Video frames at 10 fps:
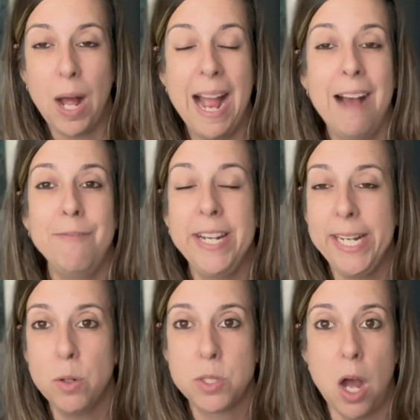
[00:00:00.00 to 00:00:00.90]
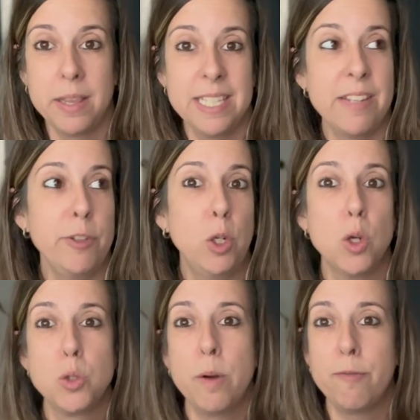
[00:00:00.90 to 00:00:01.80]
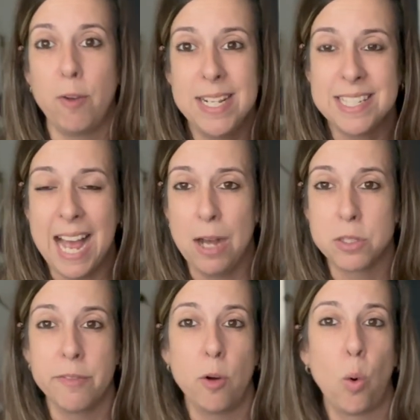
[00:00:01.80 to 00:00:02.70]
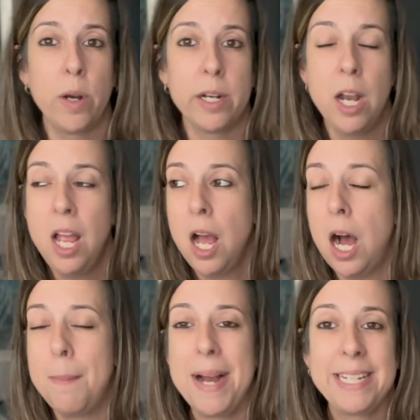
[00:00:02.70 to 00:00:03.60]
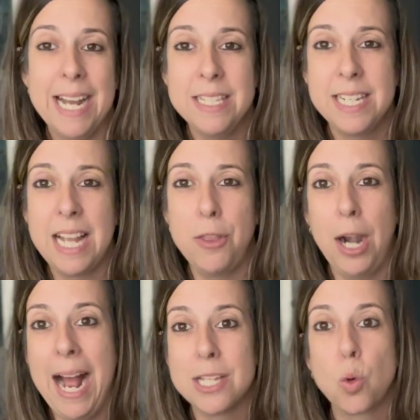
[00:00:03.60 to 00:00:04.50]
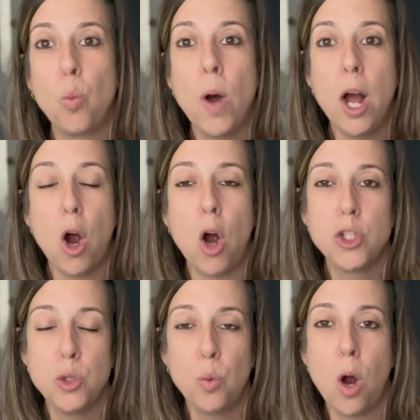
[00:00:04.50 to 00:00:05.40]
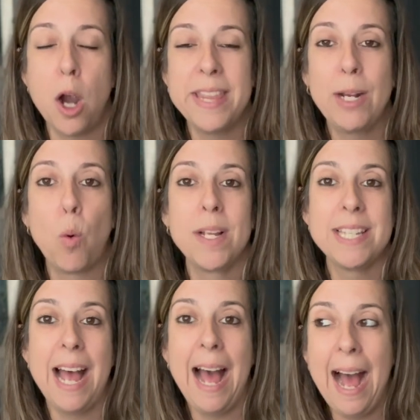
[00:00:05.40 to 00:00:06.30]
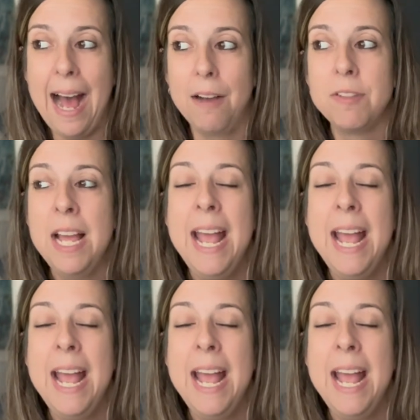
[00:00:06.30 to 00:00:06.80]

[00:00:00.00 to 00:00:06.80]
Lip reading: I have videos on this. If you go to a friend's house or a get together, ask what are they going to have?